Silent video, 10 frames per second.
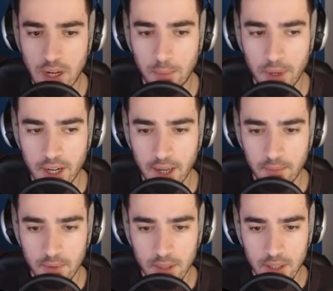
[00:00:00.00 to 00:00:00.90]
try to burn him.
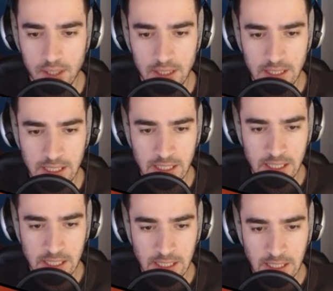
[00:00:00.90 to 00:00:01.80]

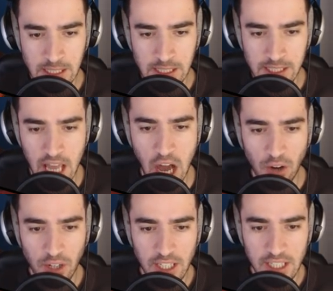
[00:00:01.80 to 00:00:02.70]

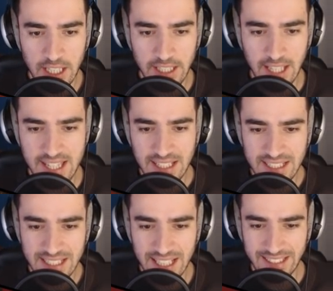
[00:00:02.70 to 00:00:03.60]
No! It doesn't!
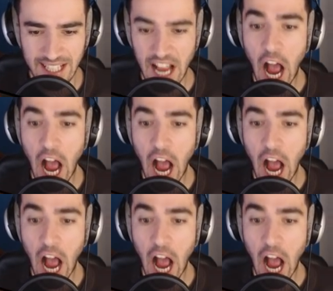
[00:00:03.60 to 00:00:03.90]
It doesn't!